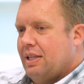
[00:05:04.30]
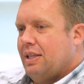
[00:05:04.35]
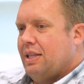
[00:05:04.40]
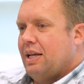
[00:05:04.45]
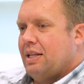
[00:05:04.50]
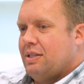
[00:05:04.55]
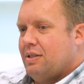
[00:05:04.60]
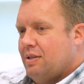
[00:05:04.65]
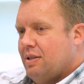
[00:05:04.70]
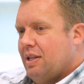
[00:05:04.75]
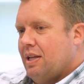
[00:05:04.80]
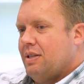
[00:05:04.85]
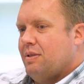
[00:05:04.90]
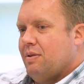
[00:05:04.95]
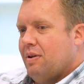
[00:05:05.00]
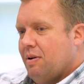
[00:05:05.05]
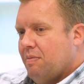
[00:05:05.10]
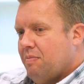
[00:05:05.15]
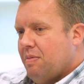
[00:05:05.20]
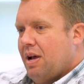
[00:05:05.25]

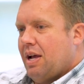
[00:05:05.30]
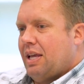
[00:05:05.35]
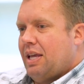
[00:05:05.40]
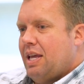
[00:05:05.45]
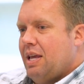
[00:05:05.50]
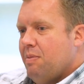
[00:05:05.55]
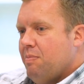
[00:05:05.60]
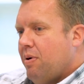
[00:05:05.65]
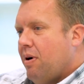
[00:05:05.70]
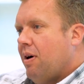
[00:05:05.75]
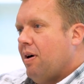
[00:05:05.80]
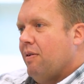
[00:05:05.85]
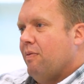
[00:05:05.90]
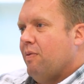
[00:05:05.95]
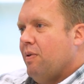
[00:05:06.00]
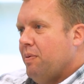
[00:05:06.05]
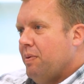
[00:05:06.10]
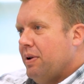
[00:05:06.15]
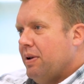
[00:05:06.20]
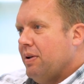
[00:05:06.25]
that's a key part
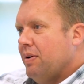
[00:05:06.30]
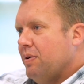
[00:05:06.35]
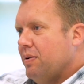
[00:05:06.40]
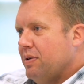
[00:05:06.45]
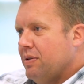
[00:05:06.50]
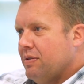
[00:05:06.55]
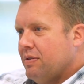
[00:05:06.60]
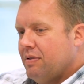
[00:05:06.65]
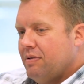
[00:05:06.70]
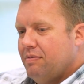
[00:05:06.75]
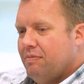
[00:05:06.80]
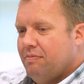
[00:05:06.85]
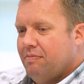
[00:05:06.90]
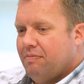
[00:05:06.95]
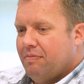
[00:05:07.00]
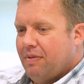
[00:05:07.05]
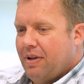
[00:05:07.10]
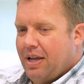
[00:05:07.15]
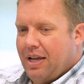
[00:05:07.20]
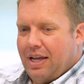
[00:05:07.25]
of what we do is
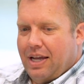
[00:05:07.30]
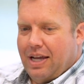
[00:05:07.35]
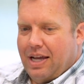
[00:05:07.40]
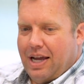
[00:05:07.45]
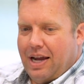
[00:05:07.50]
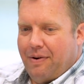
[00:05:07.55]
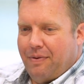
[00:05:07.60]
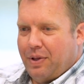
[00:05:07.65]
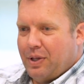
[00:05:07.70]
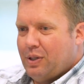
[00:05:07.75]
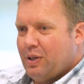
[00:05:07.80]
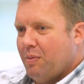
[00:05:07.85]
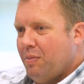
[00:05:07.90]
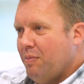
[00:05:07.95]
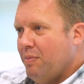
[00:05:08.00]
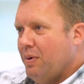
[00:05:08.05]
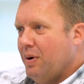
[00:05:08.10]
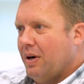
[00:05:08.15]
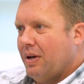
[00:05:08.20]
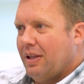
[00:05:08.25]
everything's
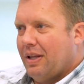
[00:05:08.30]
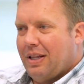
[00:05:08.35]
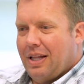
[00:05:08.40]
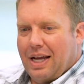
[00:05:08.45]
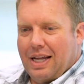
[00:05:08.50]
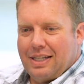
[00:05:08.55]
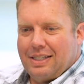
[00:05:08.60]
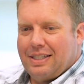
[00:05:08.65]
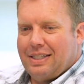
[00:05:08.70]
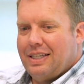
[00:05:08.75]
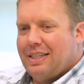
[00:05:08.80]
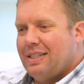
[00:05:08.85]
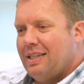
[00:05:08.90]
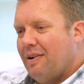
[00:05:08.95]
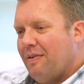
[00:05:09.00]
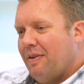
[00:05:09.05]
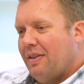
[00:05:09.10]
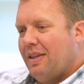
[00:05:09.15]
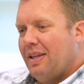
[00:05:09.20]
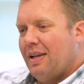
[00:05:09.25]
open book. The client sees
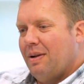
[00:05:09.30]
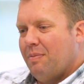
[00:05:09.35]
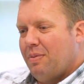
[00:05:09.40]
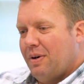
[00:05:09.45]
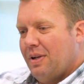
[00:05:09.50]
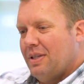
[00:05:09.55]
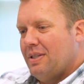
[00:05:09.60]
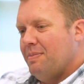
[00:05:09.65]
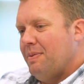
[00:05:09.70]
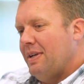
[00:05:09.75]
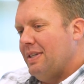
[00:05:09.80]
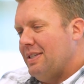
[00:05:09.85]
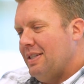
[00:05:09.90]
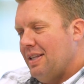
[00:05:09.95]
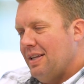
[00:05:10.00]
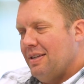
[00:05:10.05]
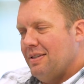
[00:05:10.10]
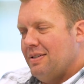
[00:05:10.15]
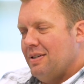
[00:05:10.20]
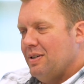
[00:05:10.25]
everything, participates
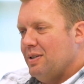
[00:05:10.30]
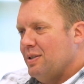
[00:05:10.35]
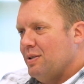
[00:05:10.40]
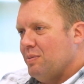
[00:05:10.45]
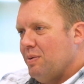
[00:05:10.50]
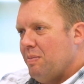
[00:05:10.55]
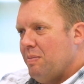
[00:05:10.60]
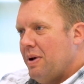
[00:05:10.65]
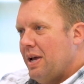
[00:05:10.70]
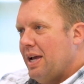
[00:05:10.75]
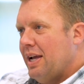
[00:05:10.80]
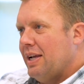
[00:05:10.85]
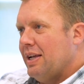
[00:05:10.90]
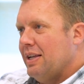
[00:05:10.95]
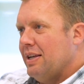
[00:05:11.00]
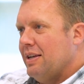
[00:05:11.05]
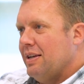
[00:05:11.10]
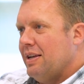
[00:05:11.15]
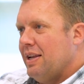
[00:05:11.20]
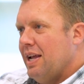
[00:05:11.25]
in the decisions we make,
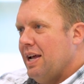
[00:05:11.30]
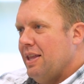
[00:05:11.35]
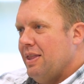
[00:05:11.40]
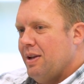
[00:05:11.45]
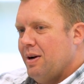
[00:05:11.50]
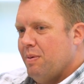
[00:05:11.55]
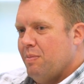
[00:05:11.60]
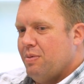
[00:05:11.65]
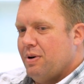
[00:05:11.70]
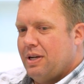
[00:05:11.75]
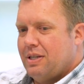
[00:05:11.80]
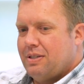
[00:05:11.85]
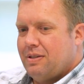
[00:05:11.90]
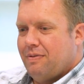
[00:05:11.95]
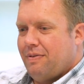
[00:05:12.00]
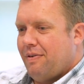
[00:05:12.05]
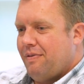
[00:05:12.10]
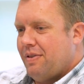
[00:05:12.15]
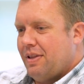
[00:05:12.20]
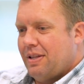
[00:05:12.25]
and they're abreast
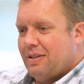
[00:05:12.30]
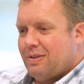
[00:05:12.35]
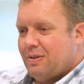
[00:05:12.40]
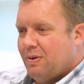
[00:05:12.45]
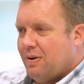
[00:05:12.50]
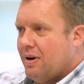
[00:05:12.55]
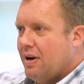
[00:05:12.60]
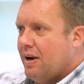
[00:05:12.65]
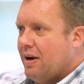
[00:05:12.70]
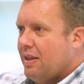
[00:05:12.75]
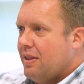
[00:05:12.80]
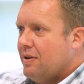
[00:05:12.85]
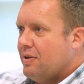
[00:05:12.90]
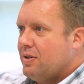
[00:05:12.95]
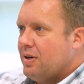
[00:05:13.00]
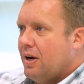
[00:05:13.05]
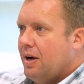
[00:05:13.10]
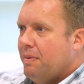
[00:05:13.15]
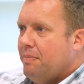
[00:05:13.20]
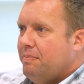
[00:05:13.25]
of everything that's going on in their
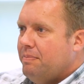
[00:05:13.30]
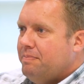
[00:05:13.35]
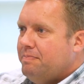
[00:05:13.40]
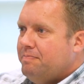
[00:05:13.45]
job.